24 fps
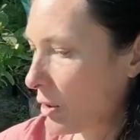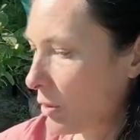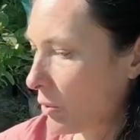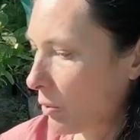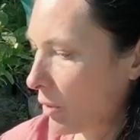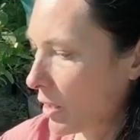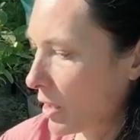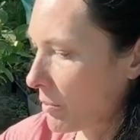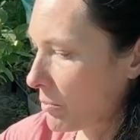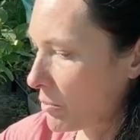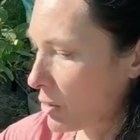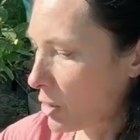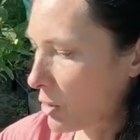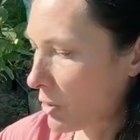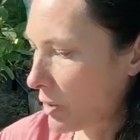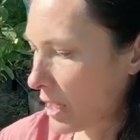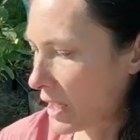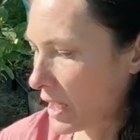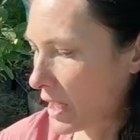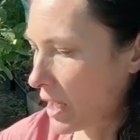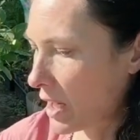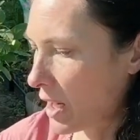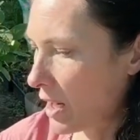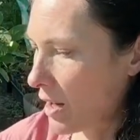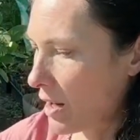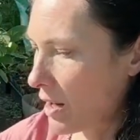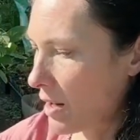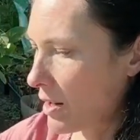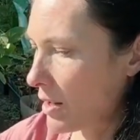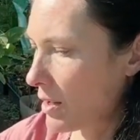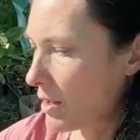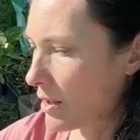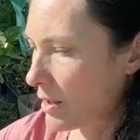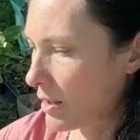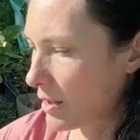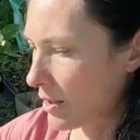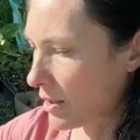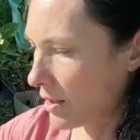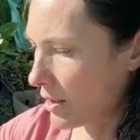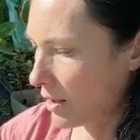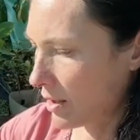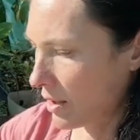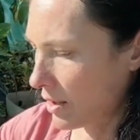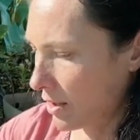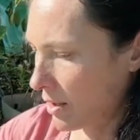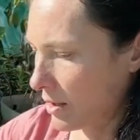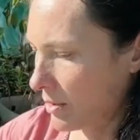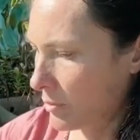what I'm doing is
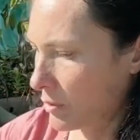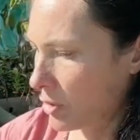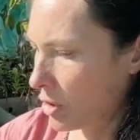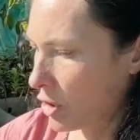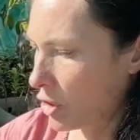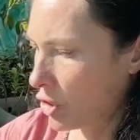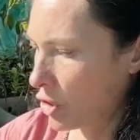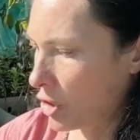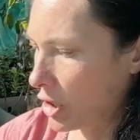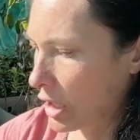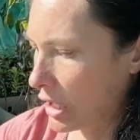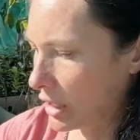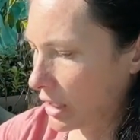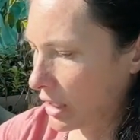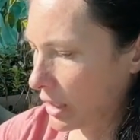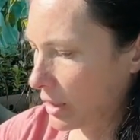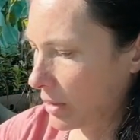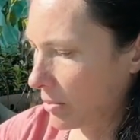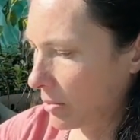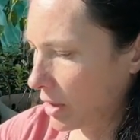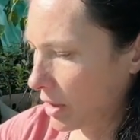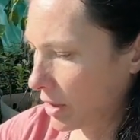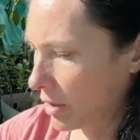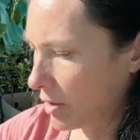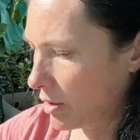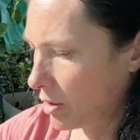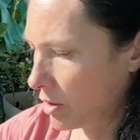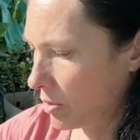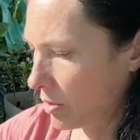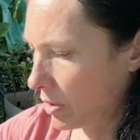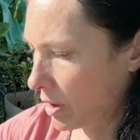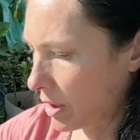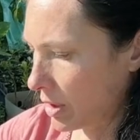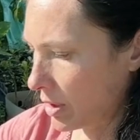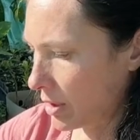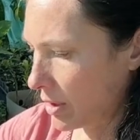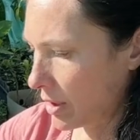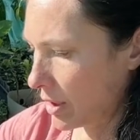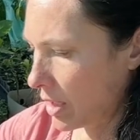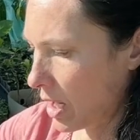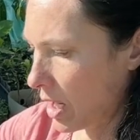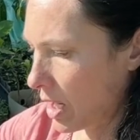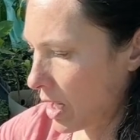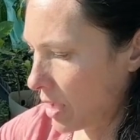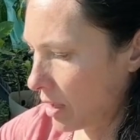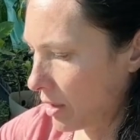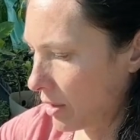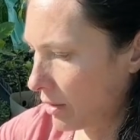I'm just shelling them into a
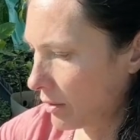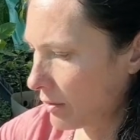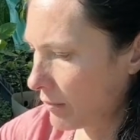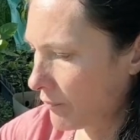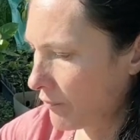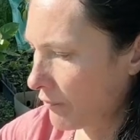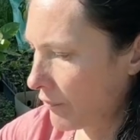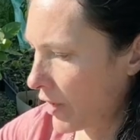container.